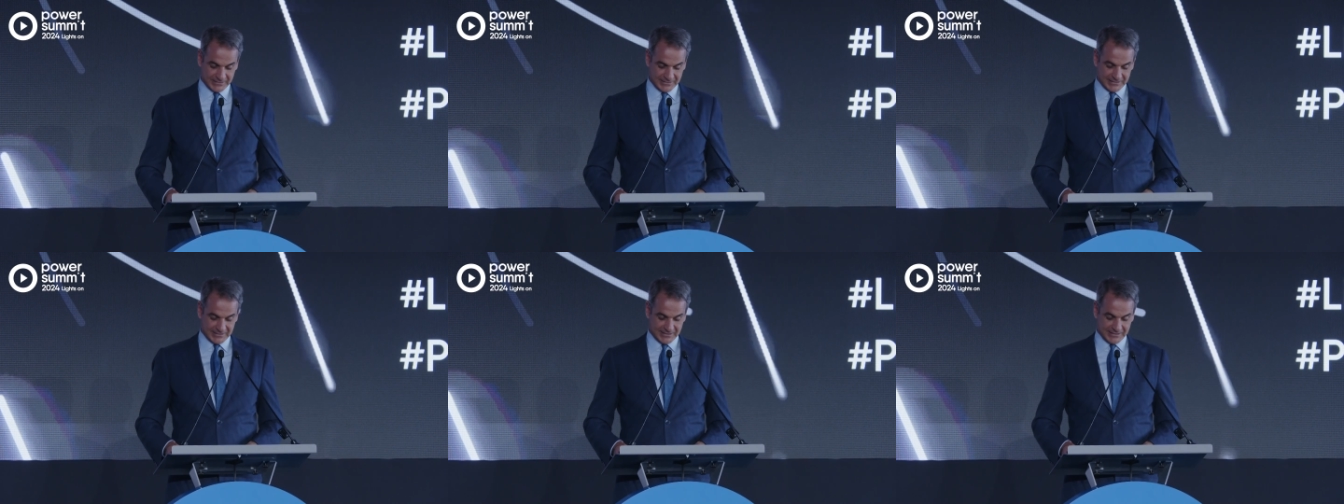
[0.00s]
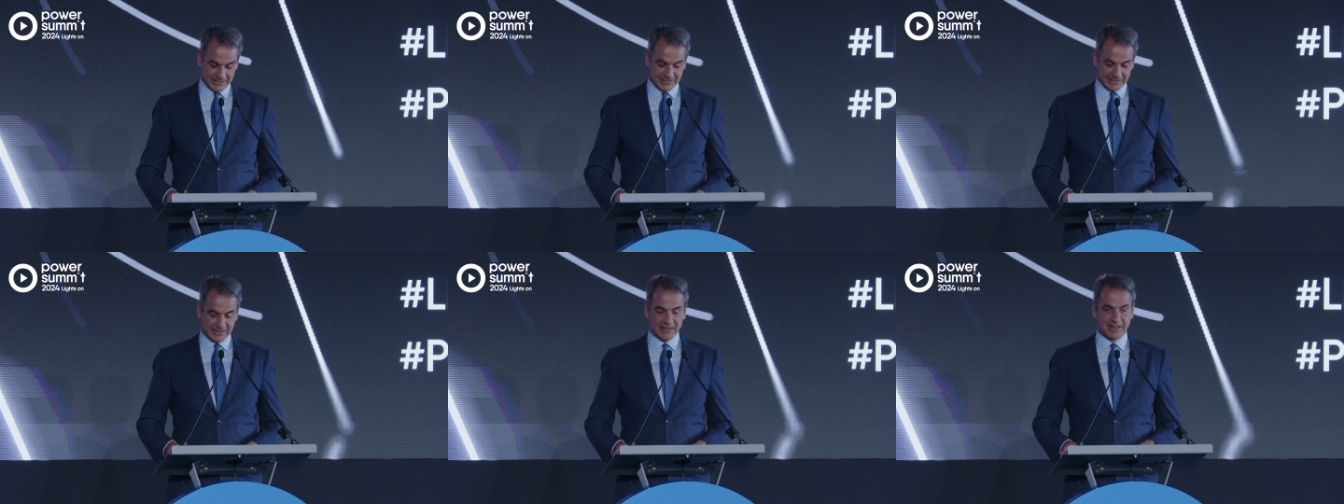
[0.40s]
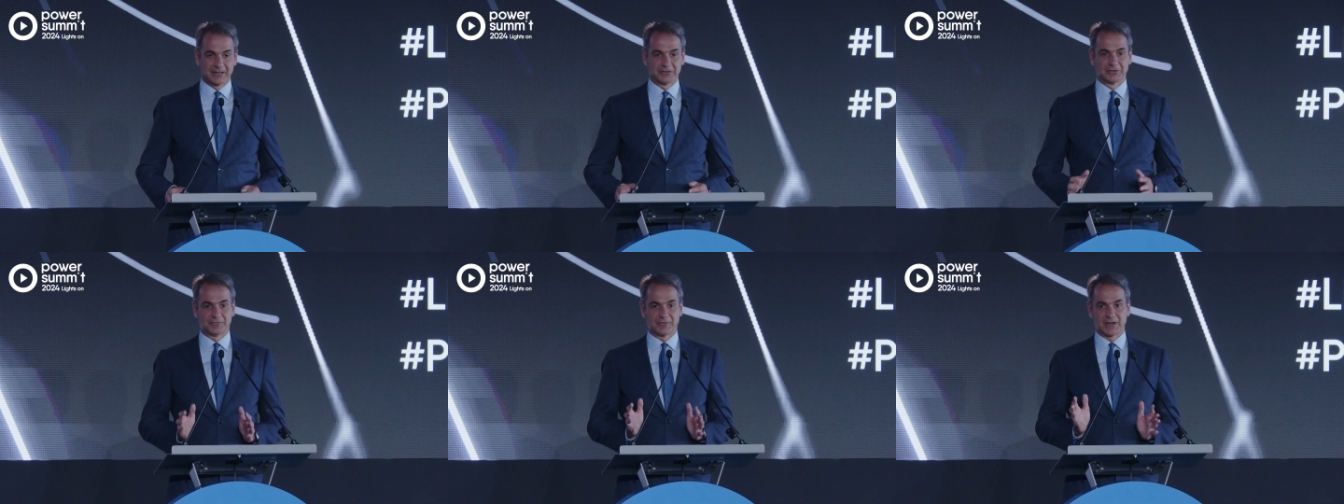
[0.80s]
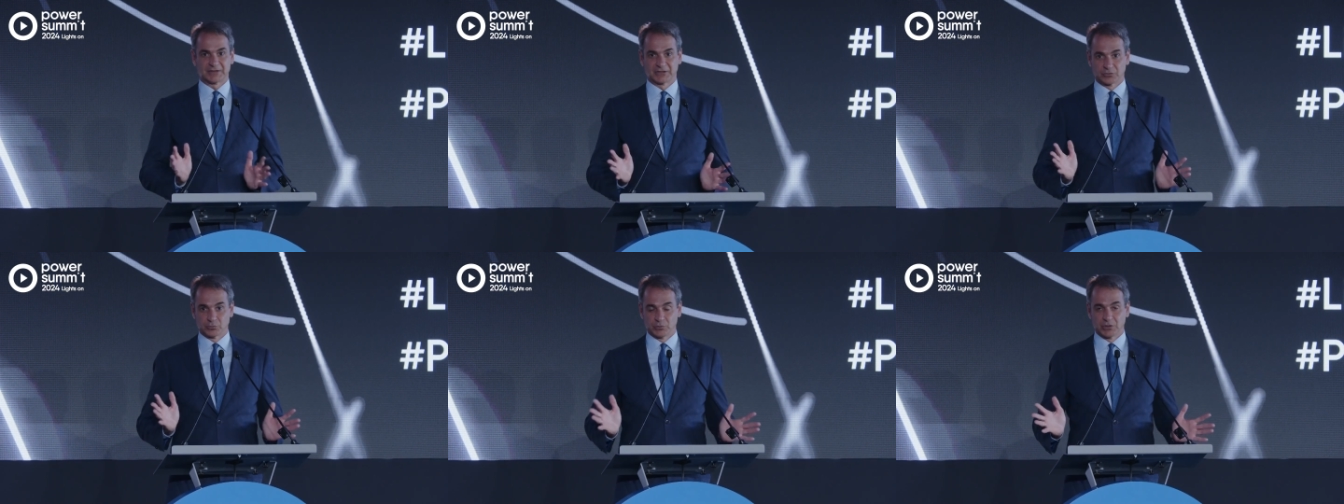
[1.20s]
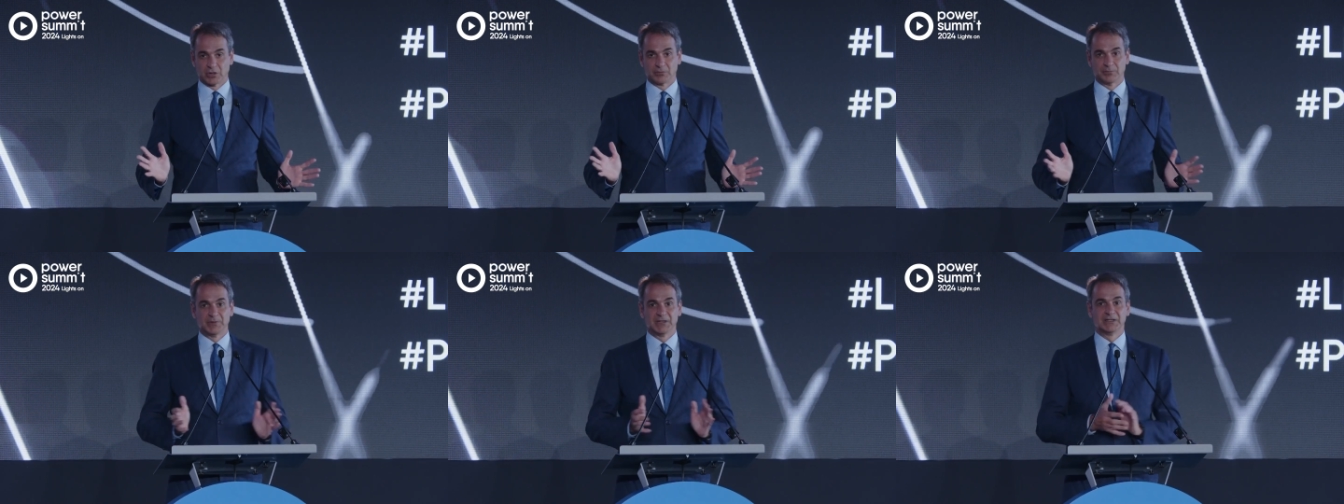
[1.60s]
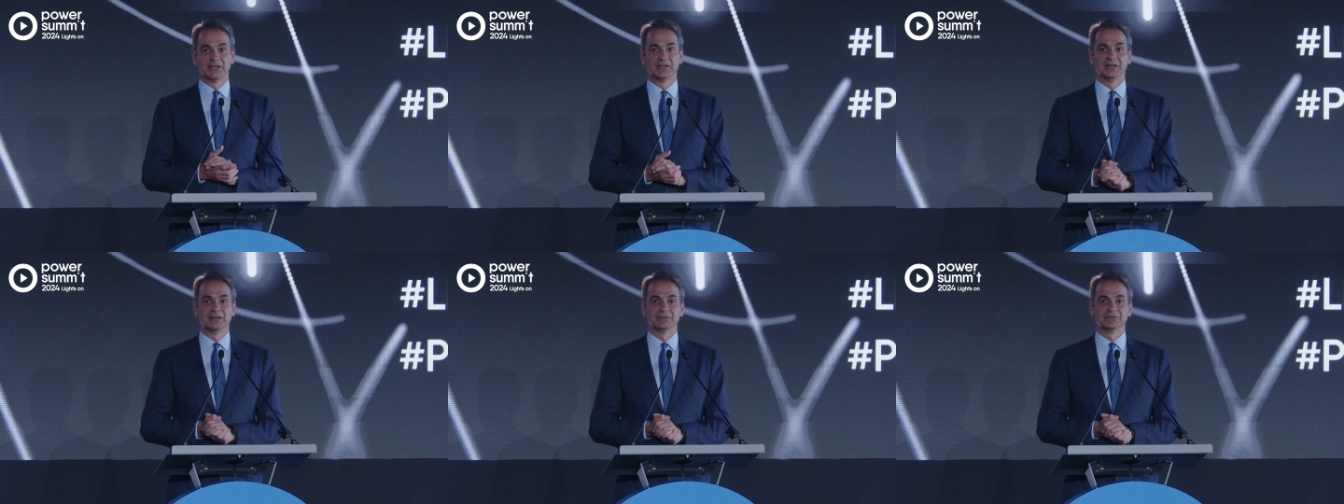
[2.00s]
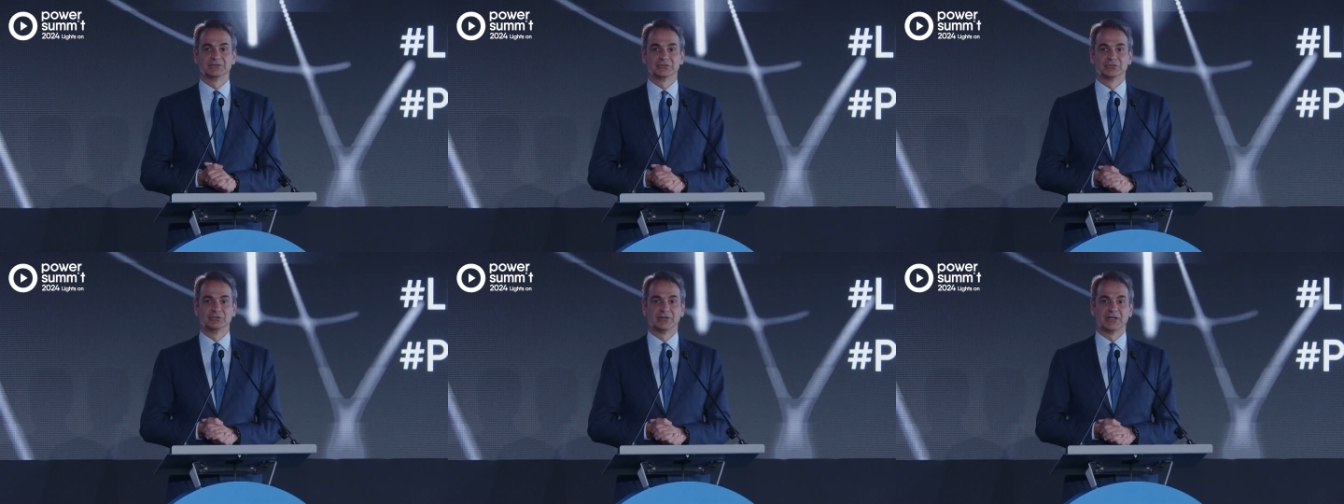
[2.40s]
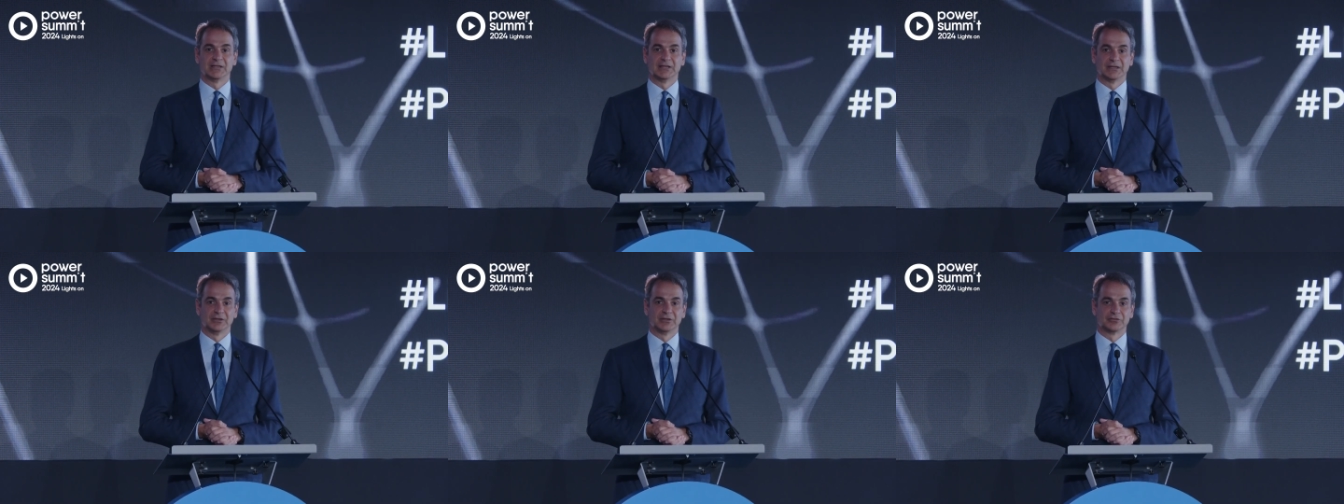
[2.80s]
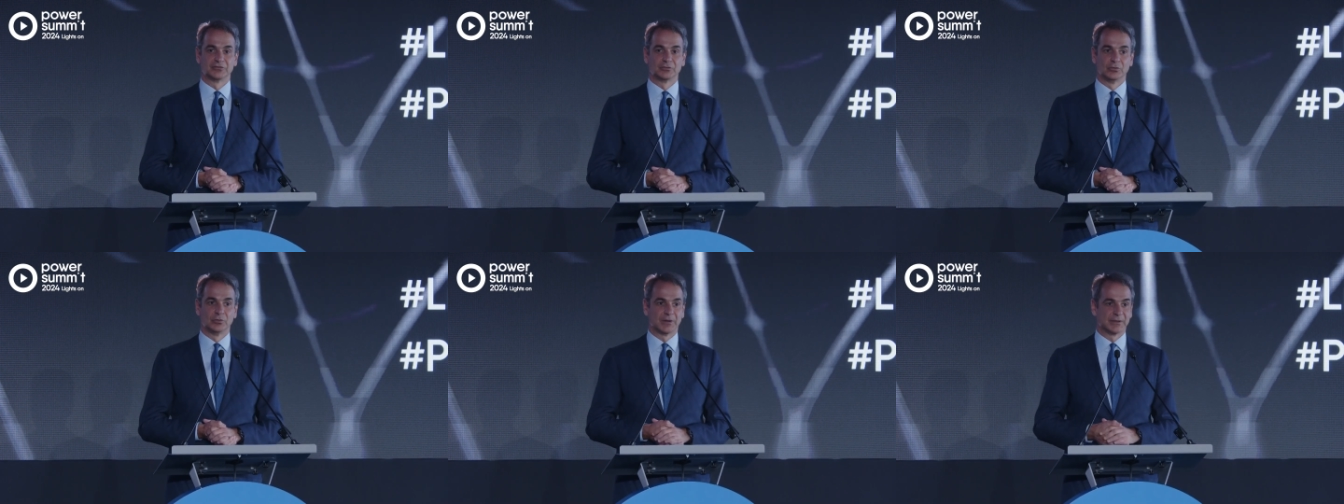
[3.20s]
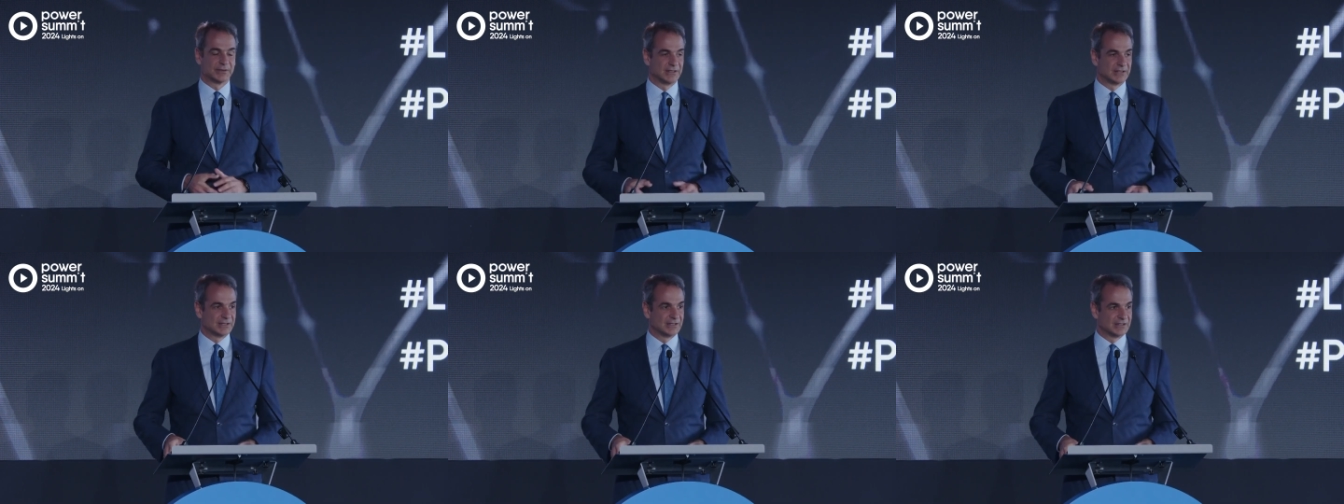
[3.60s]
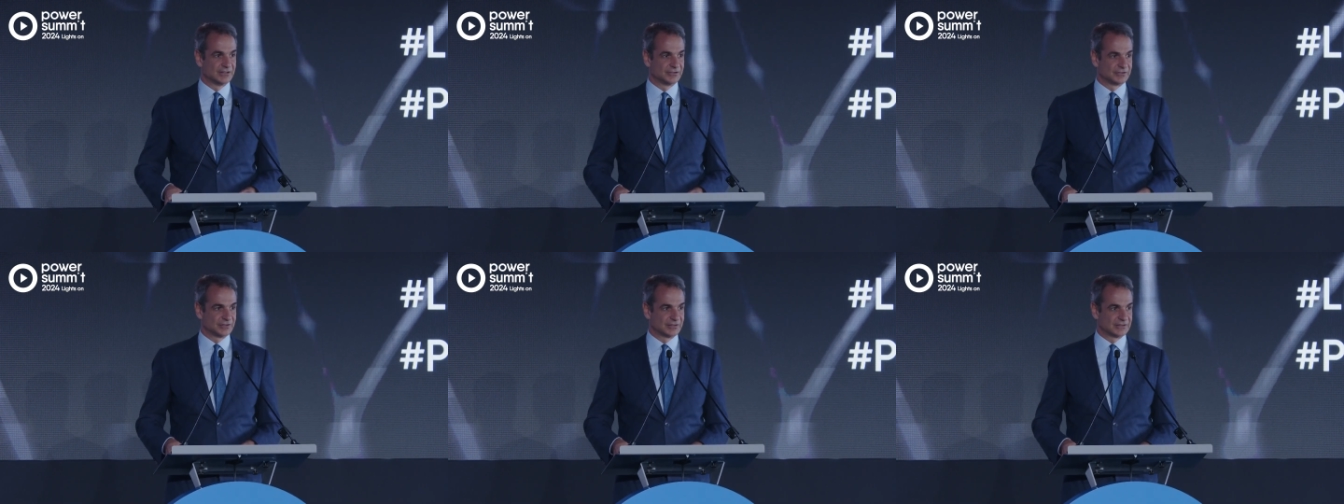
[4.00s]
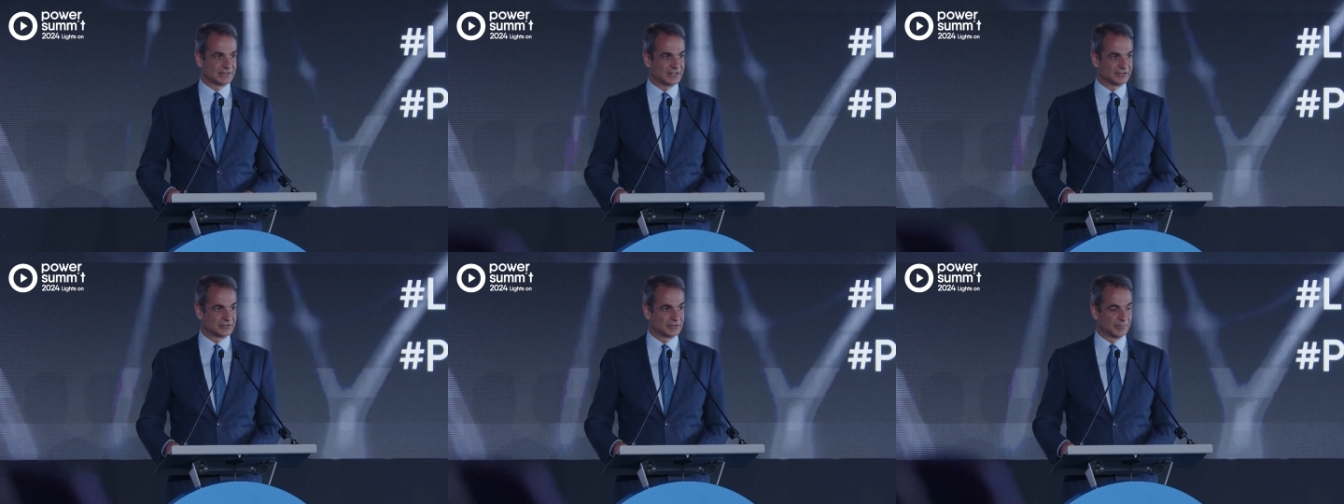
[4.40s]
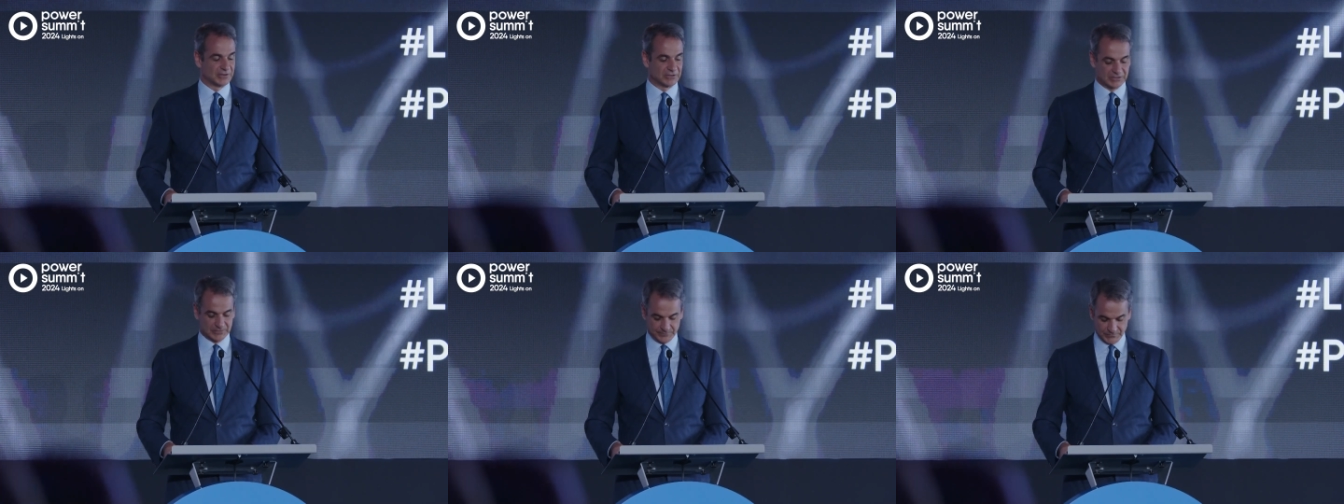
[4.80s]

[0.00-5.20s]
And the fact that we are meeting today in this room, I think, is a testament